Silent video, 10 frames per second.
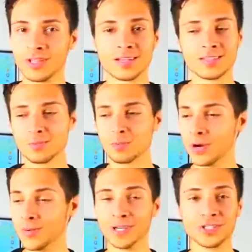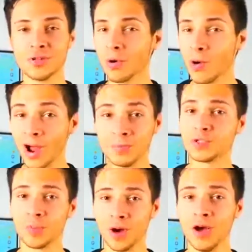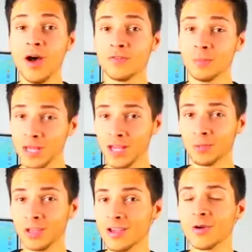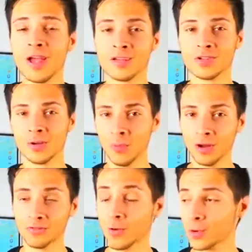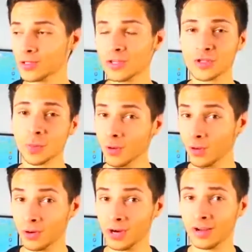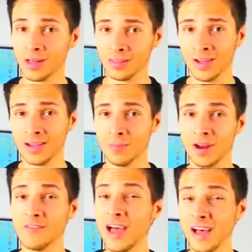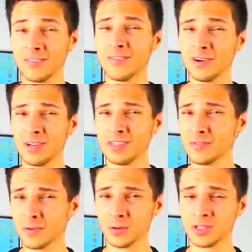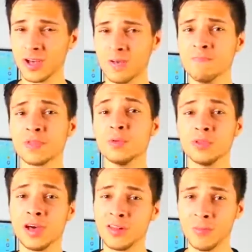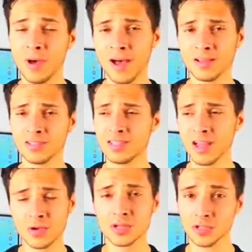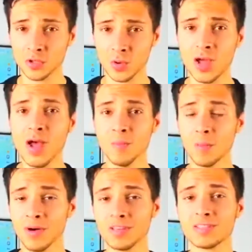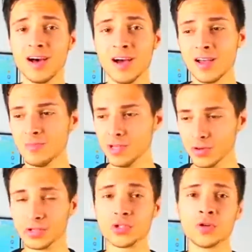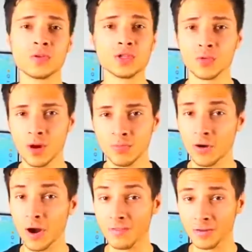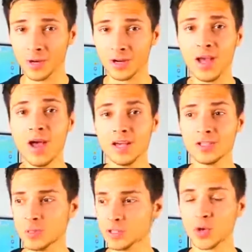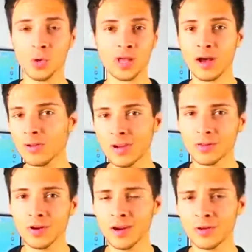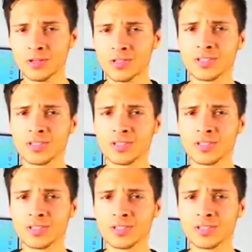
That's pretty much the prime spot for being able to get your hands on one. Of course, there's pre-ordering online, but I've had a very difficult time with that in the past. Yeah, you can do it, but by the time, the servers are up for everybody, it's been sold out in other areas.